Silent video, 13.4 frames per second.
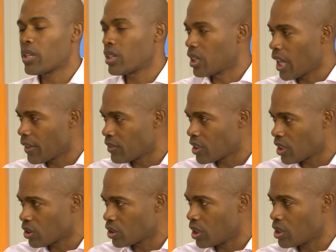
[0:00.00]
a
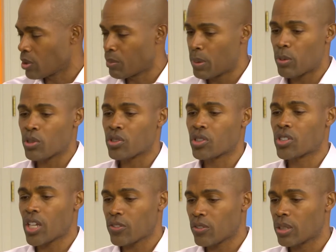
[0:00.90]
lifestyle change, and people are
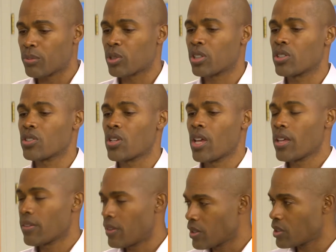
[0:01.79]
successful on it because
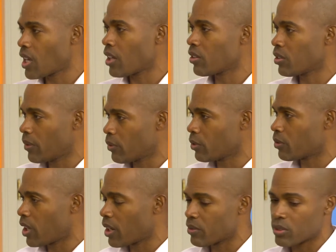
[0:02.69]
this is how they're living
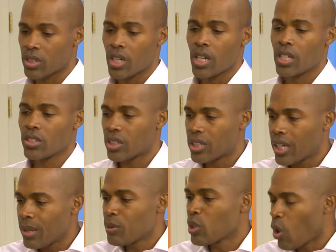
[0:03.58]
forever. You
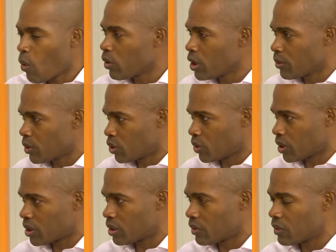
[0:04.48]
can't be overly
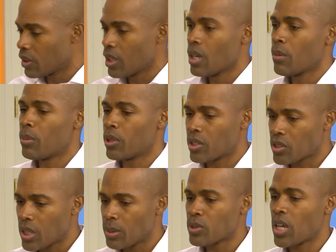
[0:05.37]
restrictive, but at the
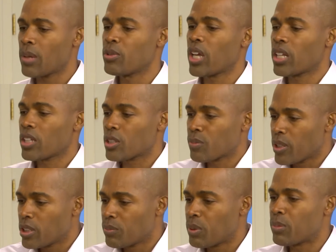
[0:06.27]
same time, you got to
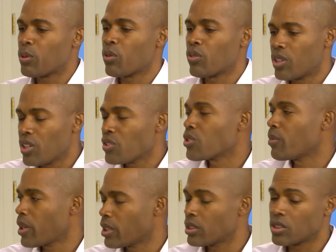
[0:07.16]
explain to people these are
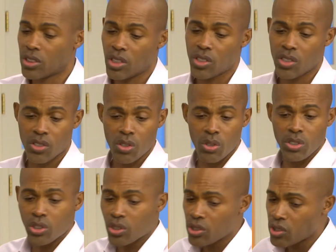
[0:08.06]
better decisions. So
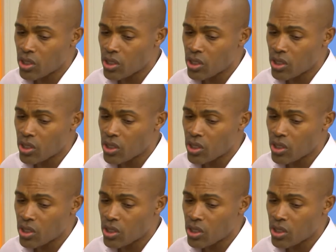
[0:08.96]
as you can see